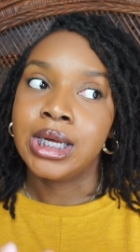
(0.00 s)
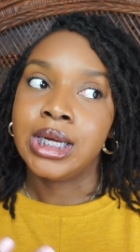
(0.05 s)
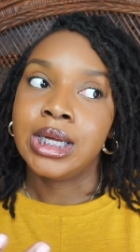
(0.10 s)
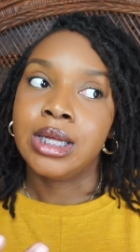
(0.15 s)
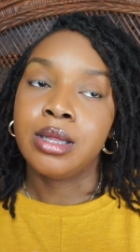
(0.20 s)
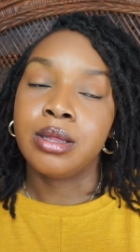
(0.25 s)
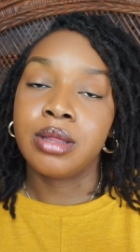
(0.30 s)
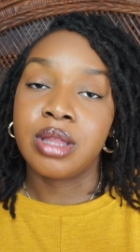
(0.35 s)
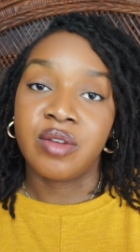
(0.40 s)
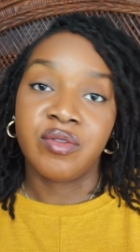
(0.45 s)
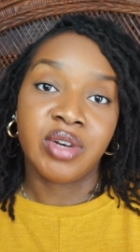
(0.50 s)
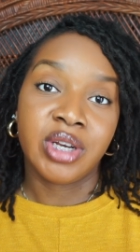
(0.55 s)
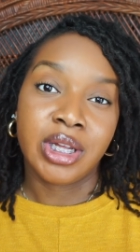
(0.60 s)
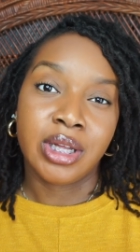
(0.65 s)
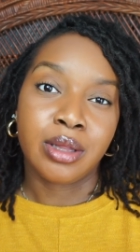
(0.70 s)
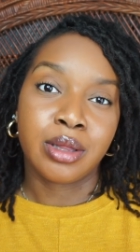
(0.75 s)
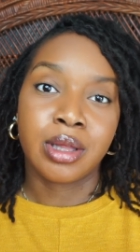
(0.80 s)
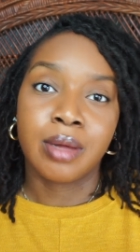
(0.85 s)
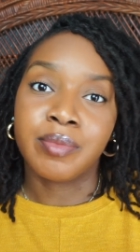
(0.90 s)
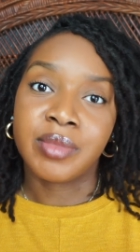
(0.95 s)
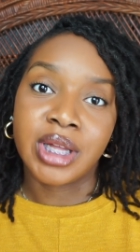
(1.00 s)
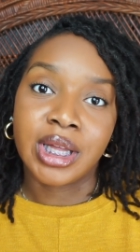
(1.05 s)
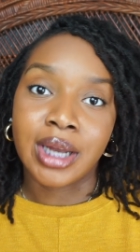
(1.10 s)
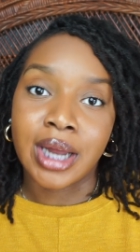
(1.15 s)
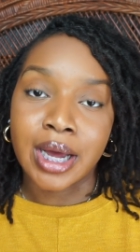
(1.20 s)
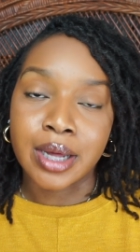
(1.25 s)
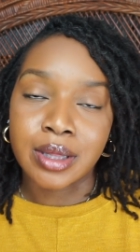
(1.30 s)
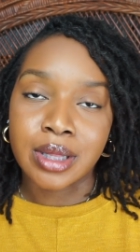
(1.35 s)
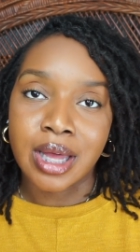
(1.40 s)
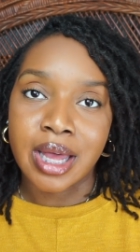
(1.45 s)
70 something
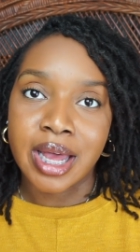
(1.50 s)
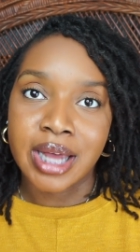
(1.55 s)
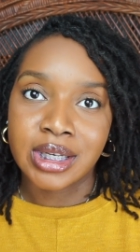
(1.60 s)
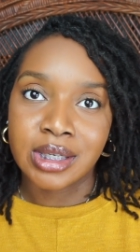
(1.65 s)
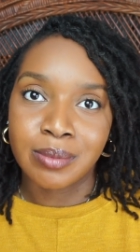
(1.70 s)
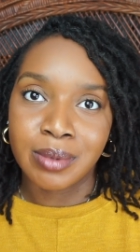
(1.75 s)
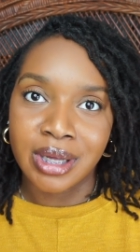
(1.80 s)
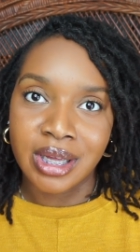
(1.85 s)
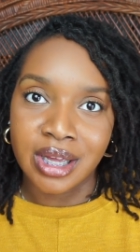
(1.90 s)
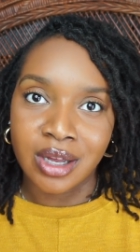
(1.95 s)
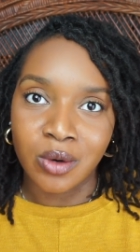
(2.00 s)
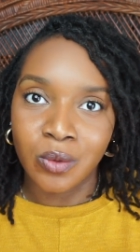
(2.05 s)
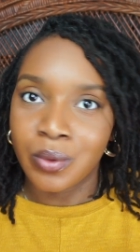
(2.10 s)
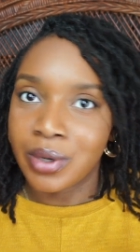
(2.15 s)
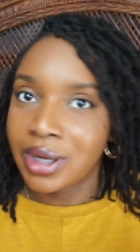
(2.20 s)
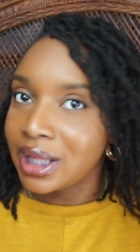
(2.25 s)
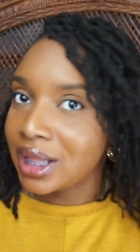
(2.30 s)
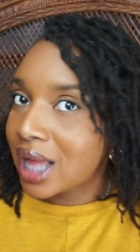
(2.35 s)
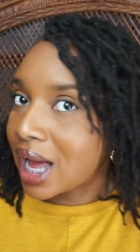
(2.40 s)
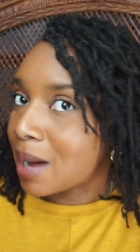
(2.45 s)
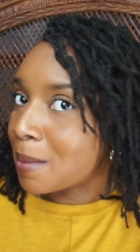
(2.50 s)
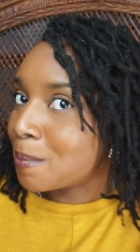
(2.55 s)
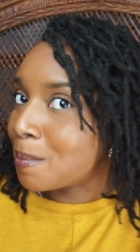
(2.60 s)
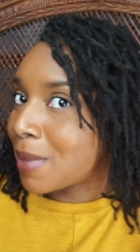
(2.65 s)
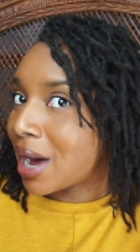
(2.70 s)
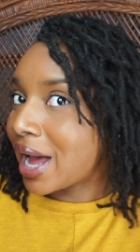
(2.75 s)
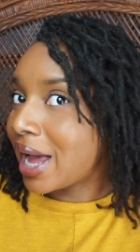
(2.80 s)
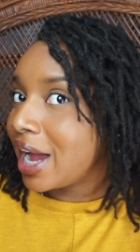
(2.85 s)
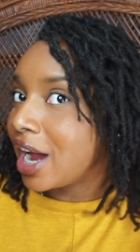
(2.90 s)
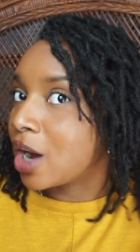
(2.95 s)
locks I had to begin with,
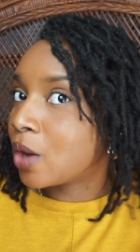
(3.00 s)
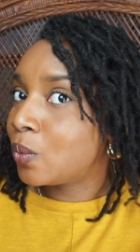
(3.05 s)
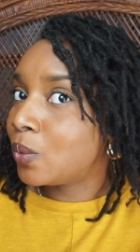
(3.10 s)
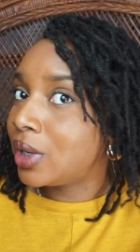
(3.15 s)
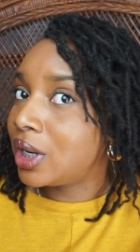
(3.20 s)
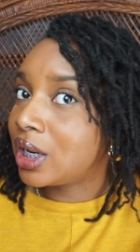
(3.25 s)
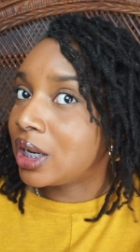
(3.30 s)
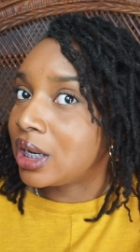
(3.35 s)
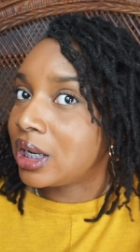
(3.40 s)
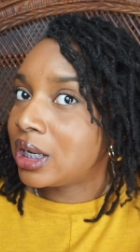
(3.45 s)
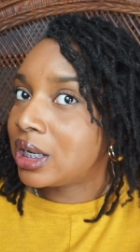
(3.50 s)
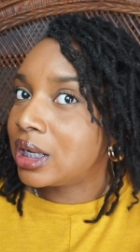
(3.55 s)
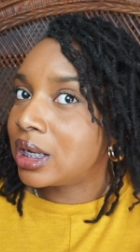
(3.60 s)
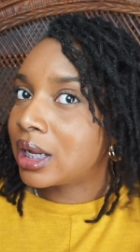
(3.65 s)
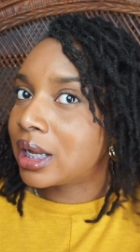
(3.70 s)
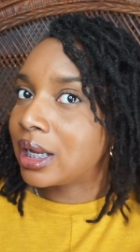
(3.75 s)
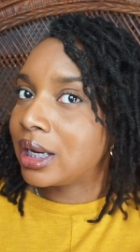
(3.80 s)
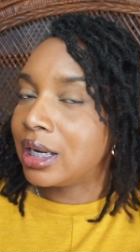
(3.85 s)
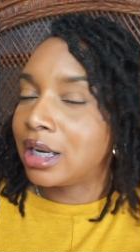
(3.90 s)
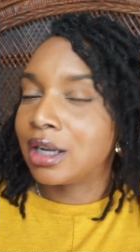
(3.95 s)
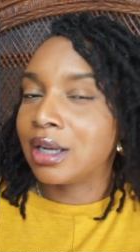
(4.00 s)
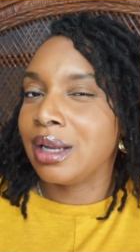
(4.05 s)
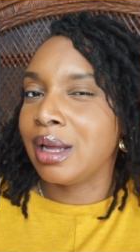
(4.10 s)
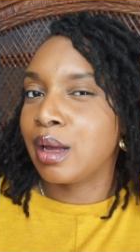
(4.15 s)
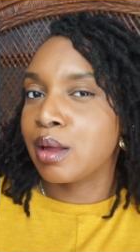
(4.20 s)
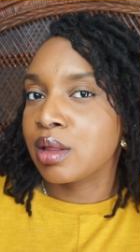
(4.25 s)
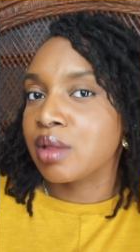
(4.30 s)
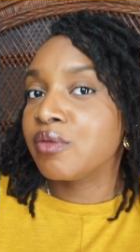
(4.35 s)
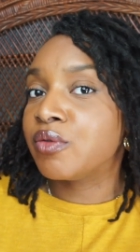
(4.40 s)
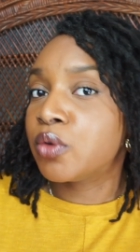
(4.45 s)
my hair wouldn't look nearly
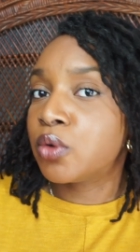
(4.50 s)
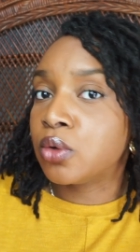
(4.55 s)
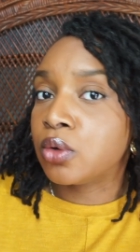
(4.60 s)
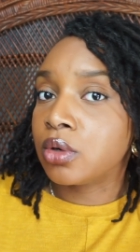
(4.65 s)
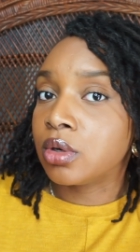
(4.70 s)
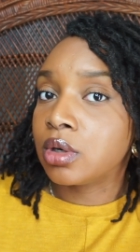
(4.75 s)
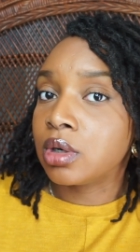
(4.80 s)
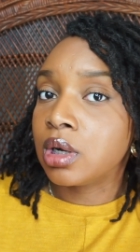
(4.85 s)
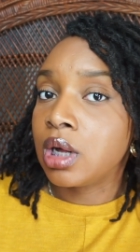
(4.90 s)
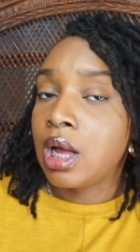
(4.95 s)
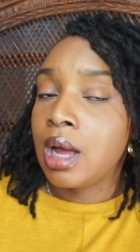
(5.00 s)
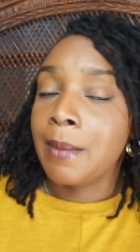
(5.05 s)
as full.